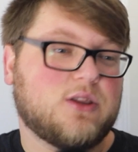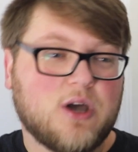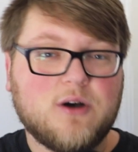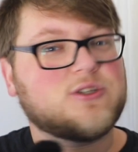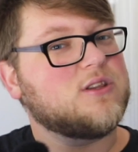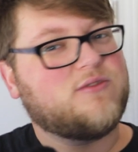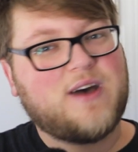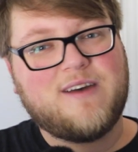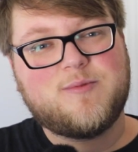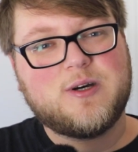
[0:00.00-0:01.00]
But those are the
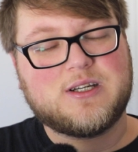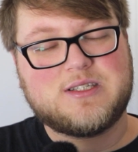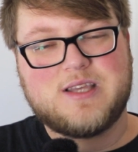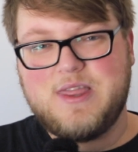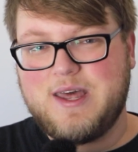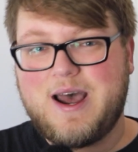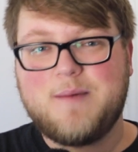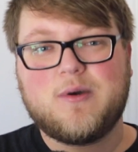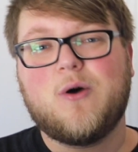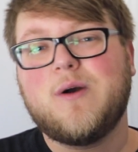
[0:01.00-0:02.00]
5 books that
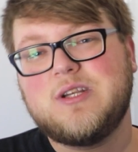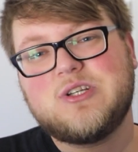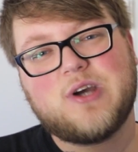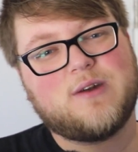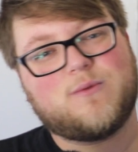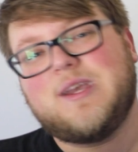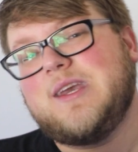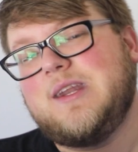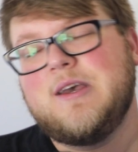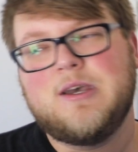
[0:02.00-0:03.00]
I'm going to try to
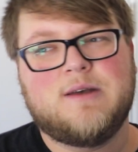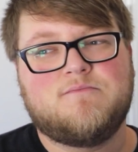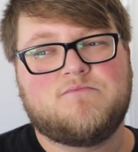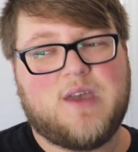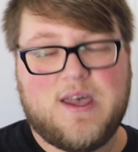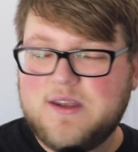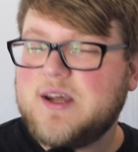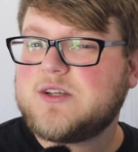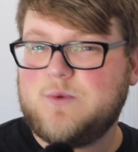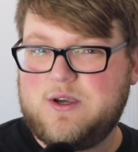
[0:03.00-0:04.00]
read in the
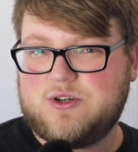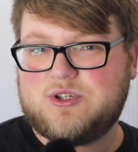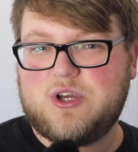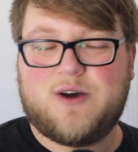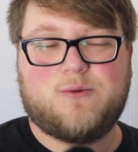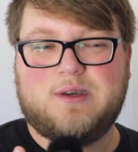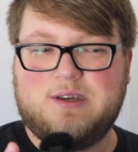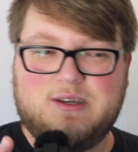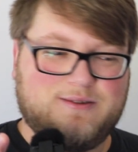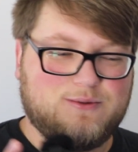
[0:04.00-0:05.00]
next week or so.
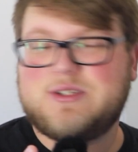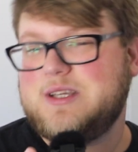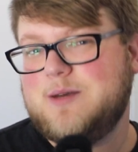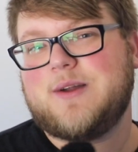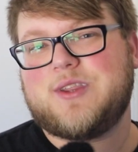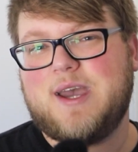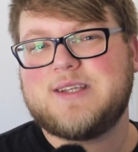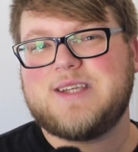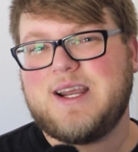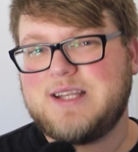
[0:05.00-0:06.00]
We will see about the
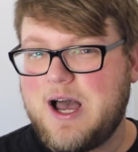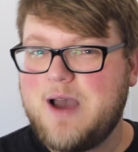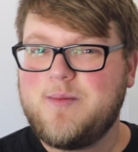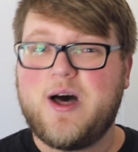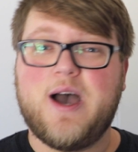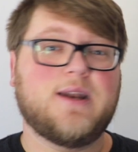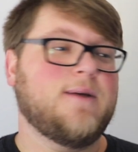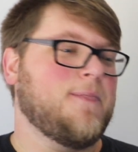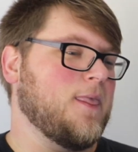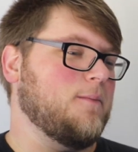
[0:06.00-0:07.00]
exact
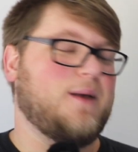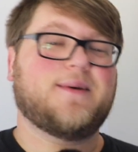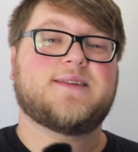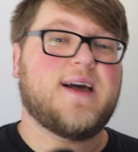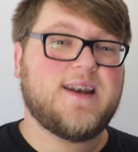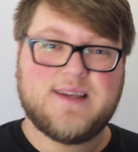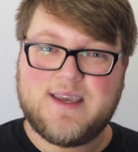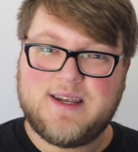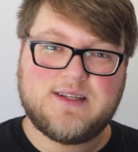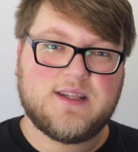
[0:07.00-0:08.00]
timeline, but I'm excited to
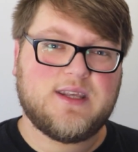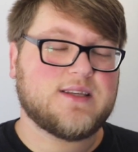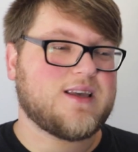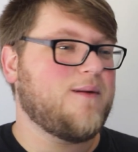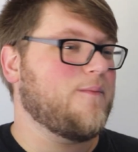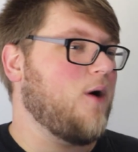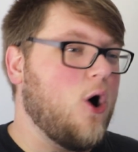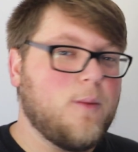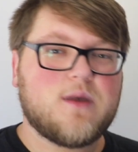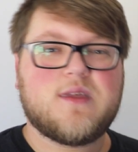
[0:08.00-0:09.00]
get into these. I'm
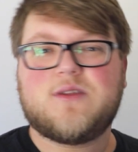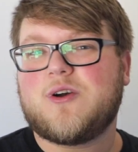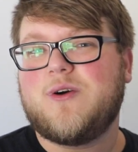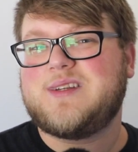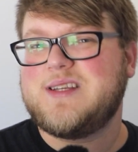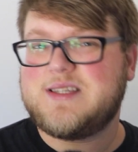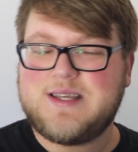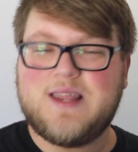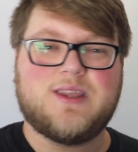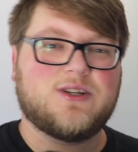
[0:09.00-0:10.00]
hoping that they're going to
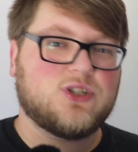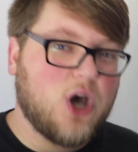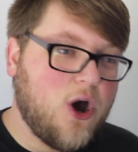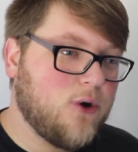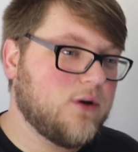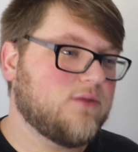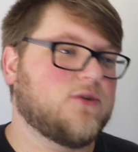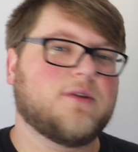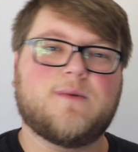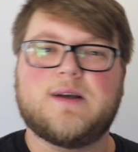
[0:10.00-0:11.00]
set the tone
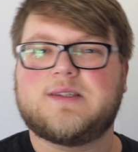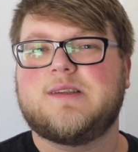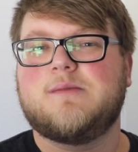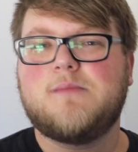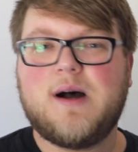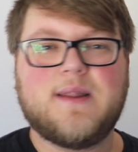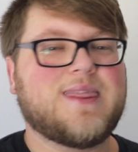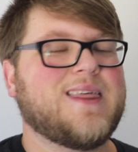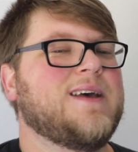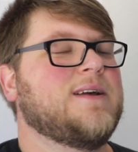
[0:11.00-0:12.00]
for the rest of the
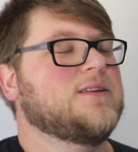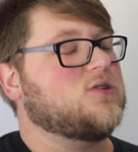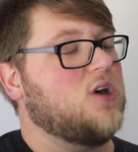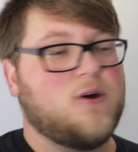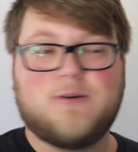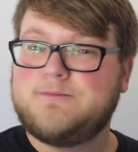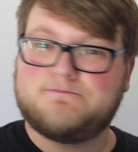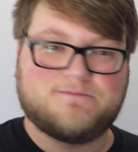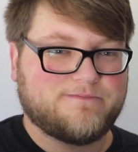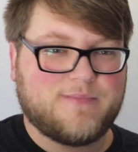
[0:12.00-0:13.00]
month, so
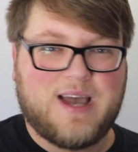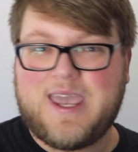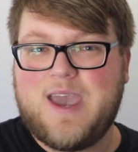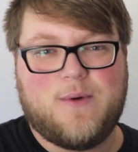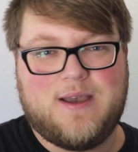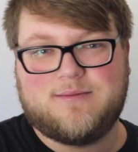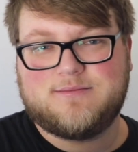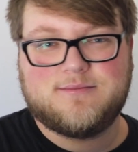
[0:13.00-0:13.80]
I can't wait.